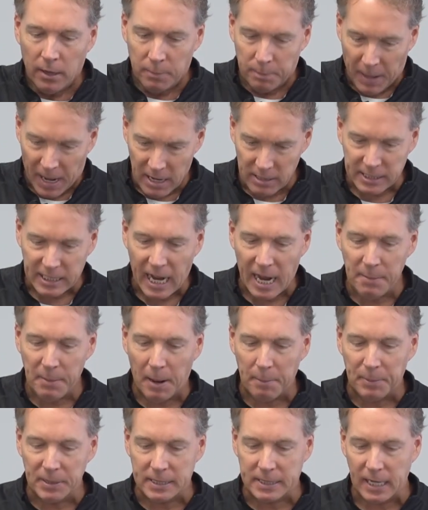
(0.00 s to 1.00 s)
Parents came
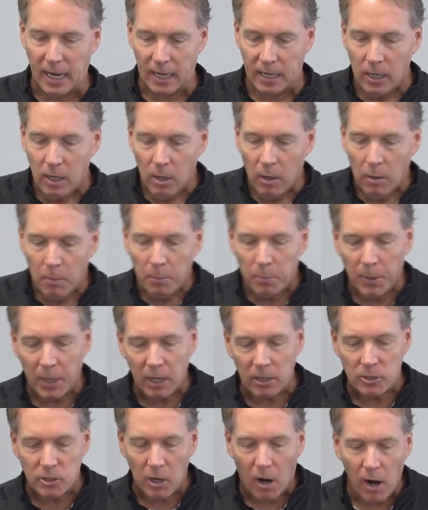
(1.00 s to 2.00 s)
up and said, but
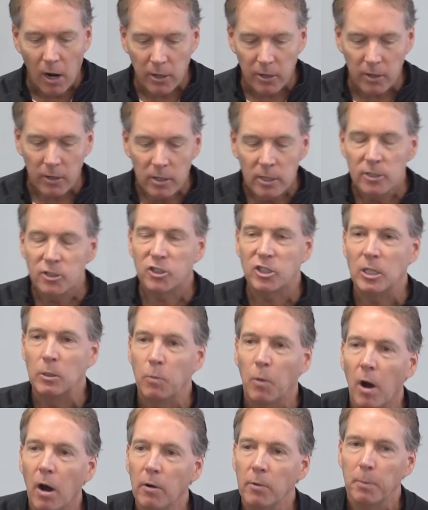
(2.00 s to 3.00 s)
our daughter, she
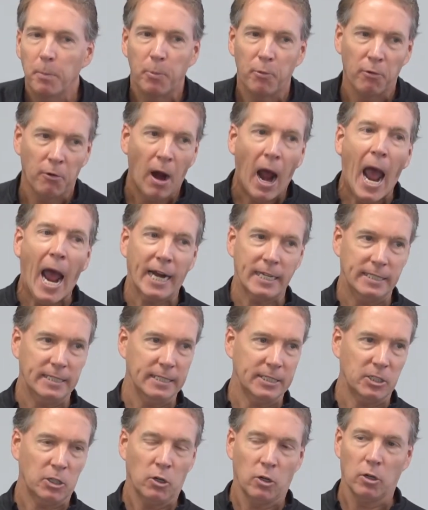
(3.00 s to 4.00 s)
won't
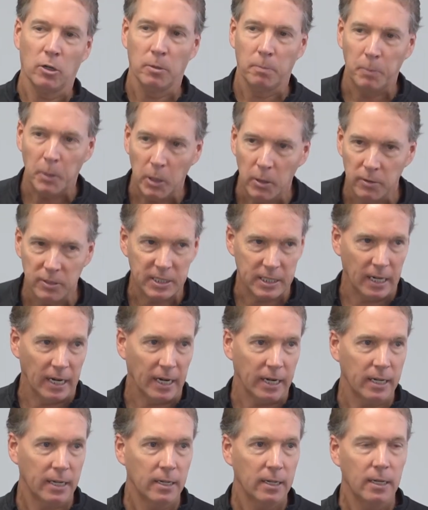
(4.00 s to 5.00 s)
practice her
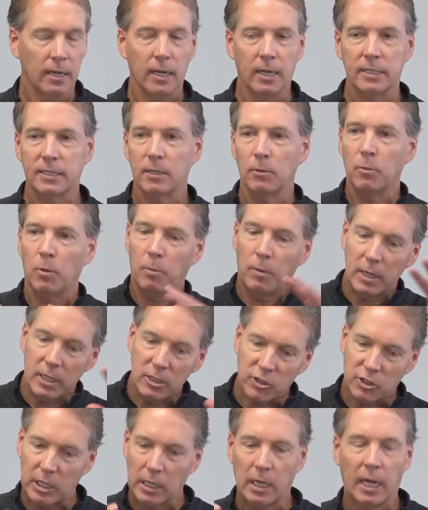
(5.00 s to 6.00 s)
music. And I said, well, what
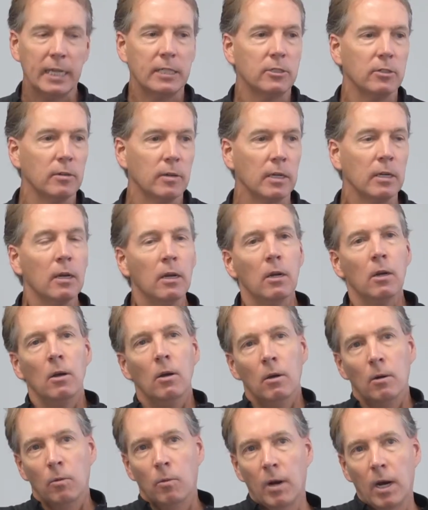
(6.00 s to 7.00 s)
does she like doing?
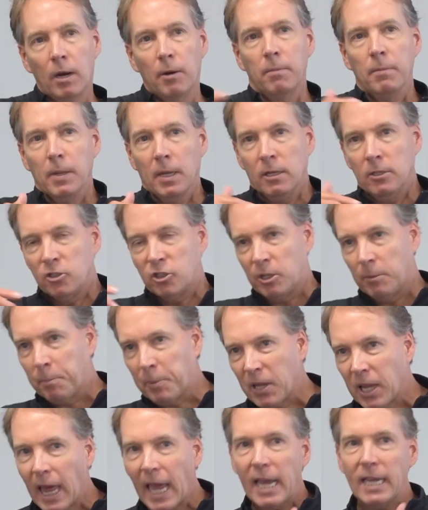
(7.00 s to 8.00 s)
Well, she
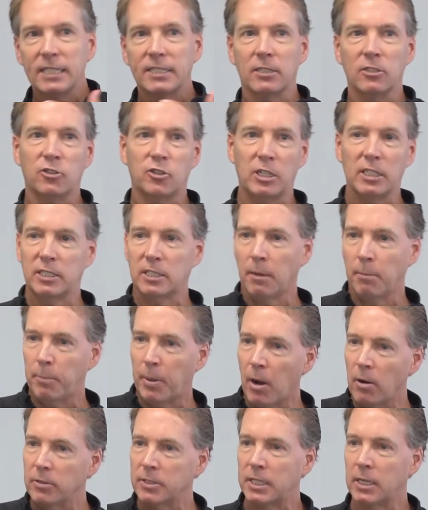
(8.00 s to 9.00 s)
plays and she's
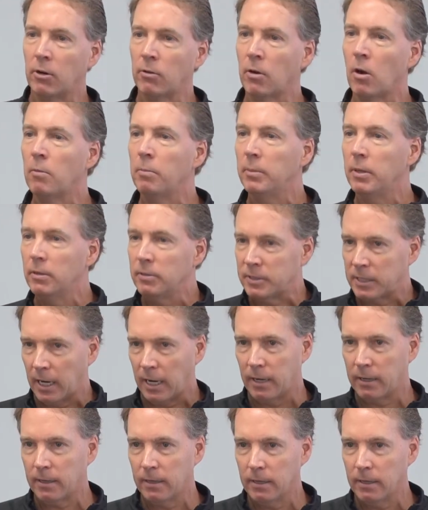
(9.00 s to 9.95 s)
composing her own music.